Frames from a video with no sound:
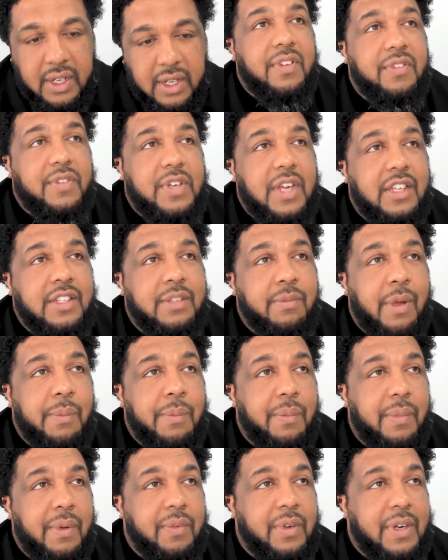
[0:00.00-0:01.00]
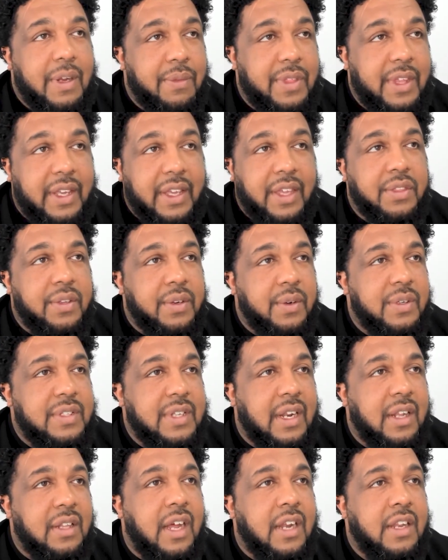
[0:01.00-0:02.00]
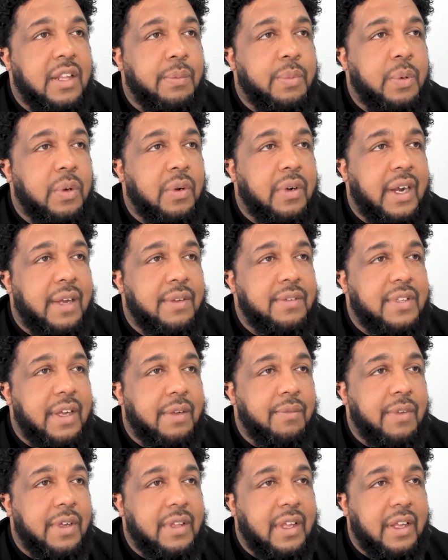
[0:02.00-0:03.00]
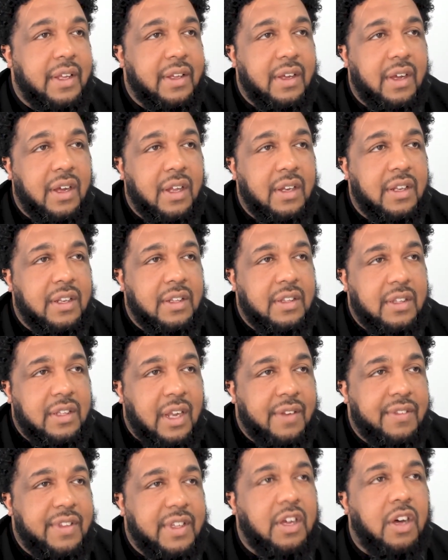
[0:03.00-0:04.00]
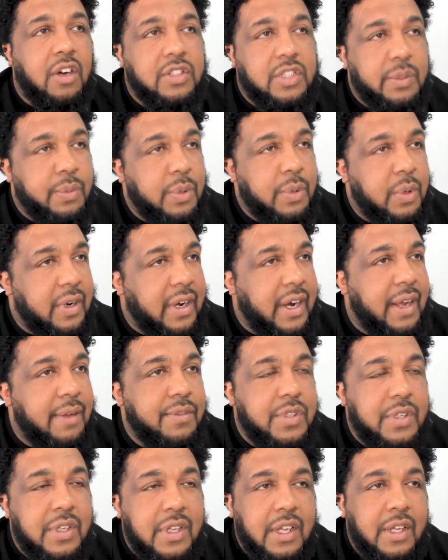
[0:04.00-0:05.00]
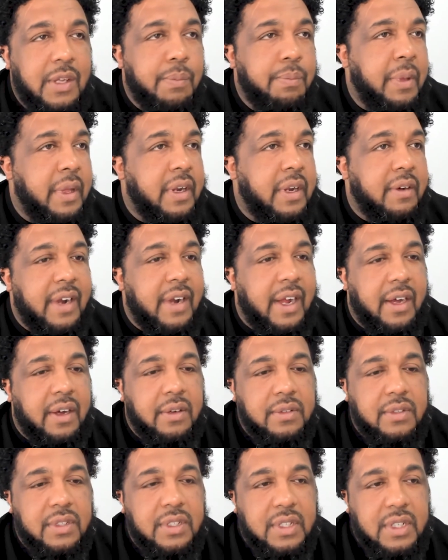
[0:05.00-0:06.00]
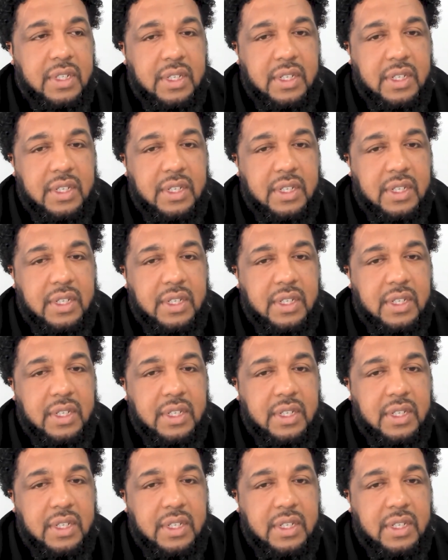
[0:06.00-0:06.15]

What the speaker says: The challenge, what I'm thinking through, is that a lot of the programs that might a lot of the culture programs being around